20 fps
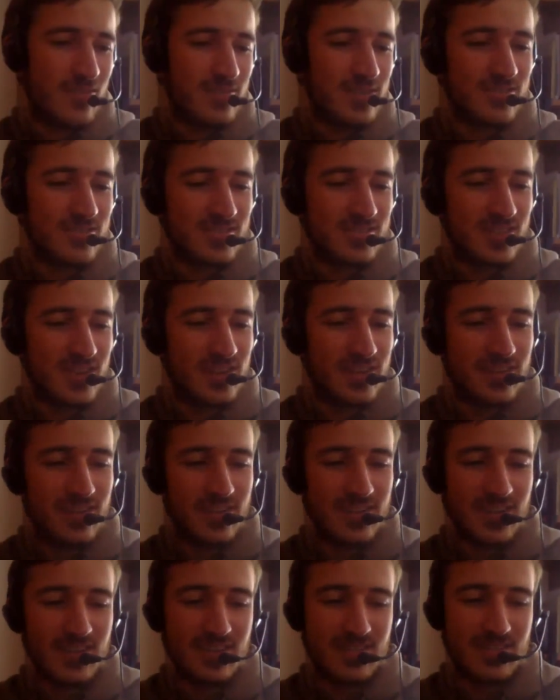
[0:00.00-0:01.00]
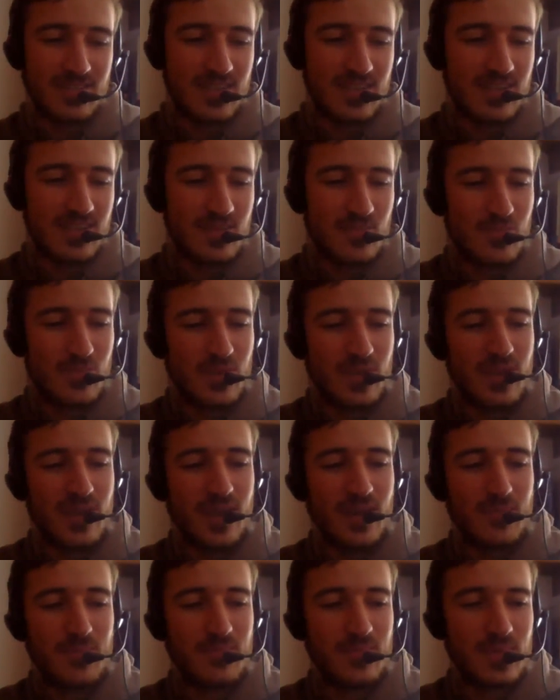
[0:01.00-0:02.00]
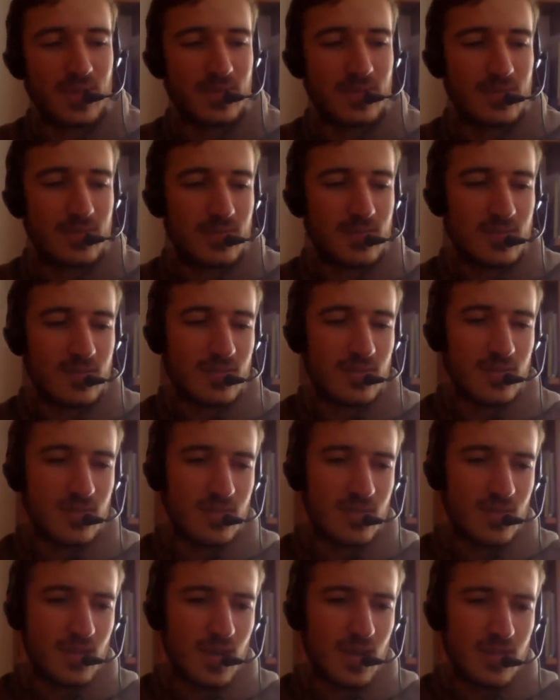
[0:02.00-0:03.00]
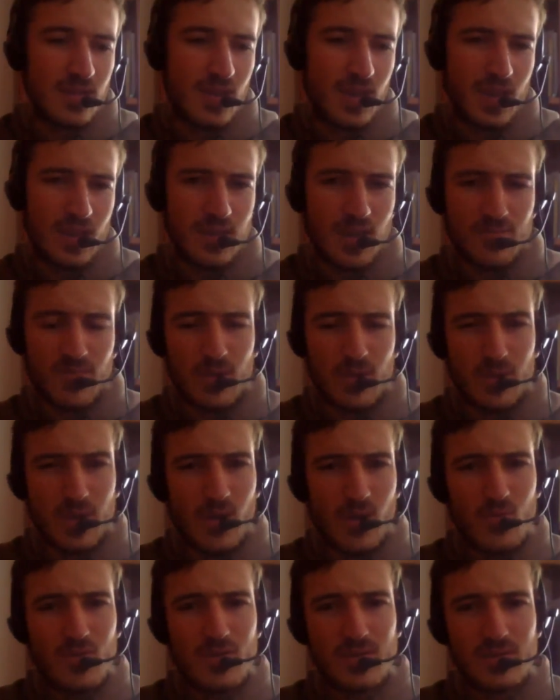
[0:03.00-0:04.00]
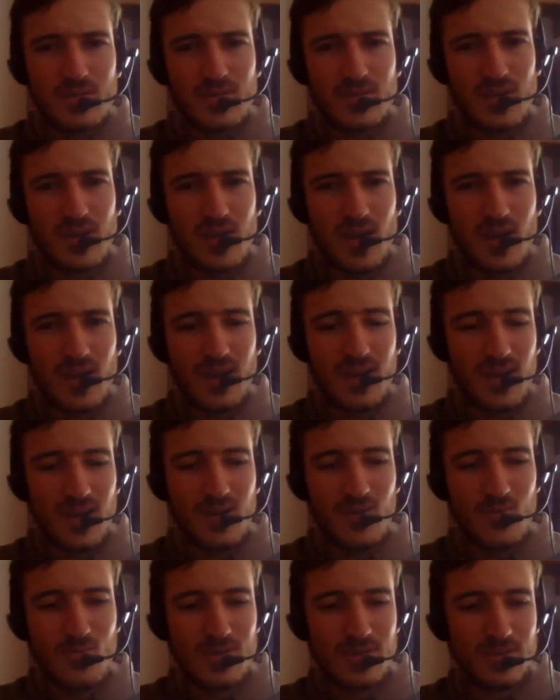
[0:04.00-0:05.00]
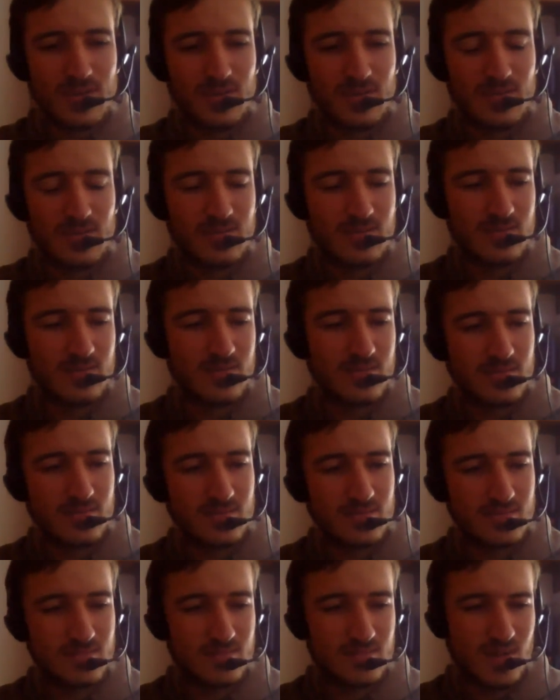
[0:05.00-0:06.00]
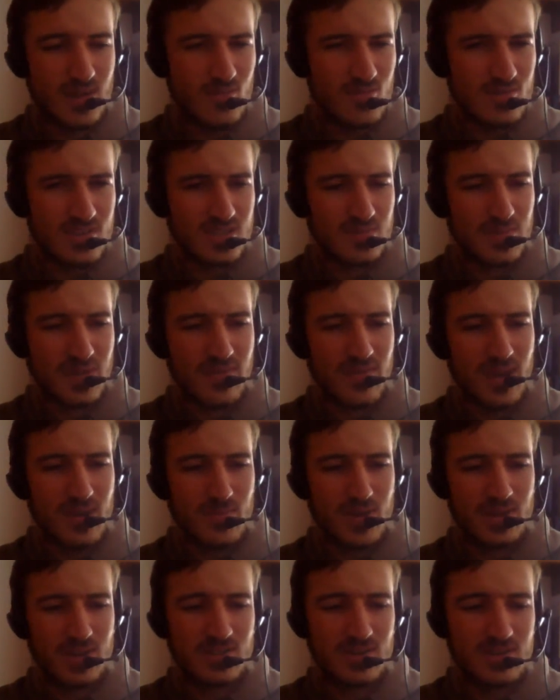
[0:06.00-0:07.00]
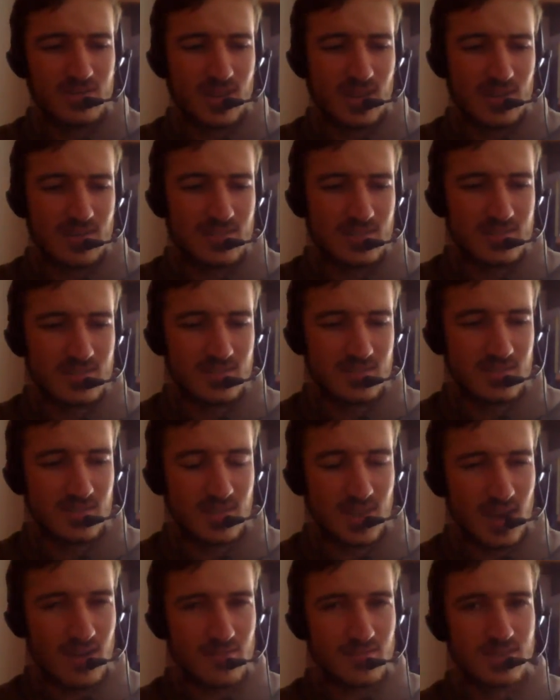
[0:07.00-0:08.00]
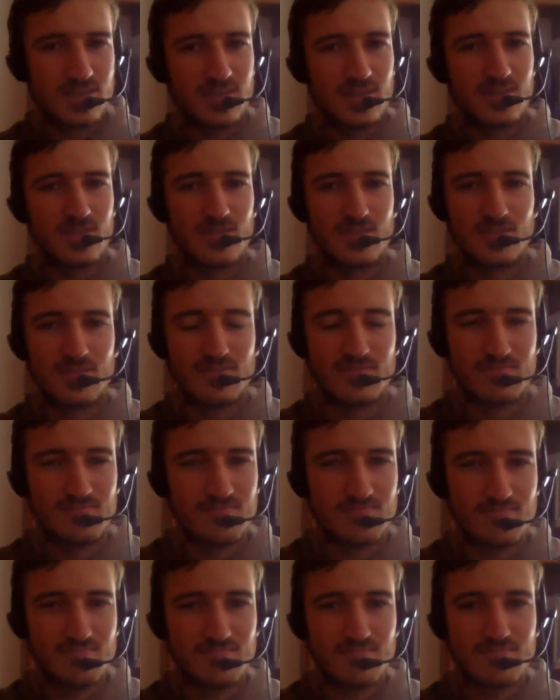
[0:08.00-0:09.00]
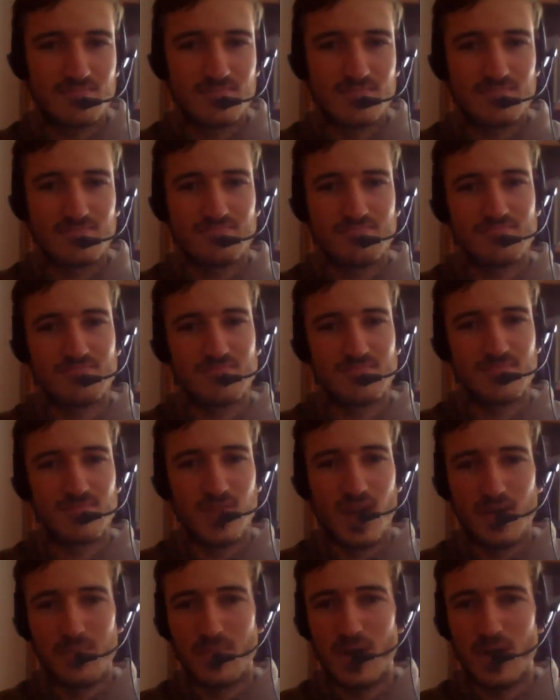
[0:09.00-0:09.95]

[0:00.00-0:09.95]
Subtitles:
interested in it. But and yeah, I mean, I wouldn't spend that much either. It doesn't guarantee that